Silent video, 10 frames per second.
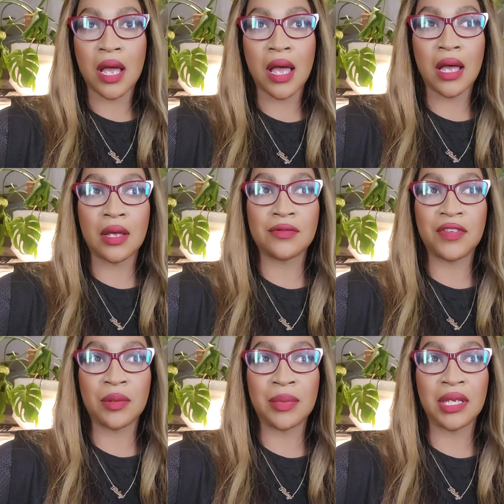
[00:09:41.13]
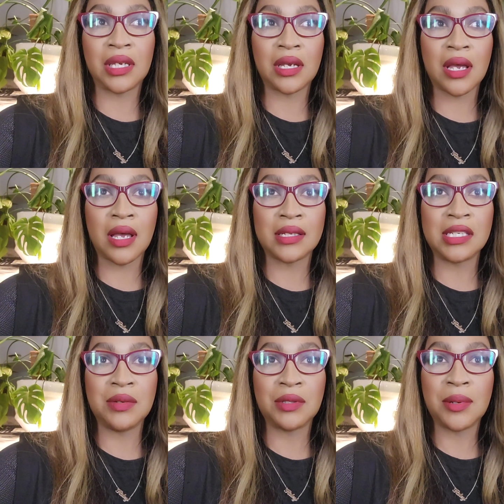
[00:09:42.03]
uh, filming uh,
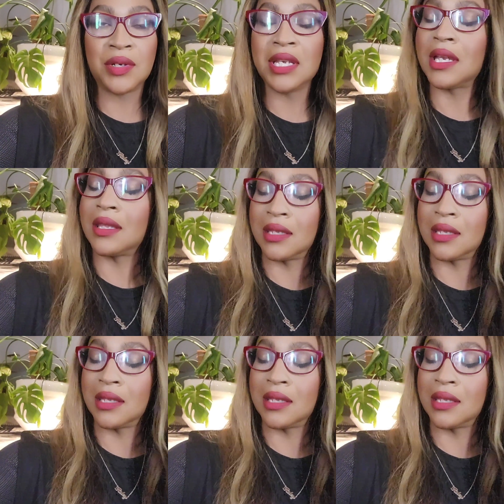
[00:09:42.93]
Tea with Monique,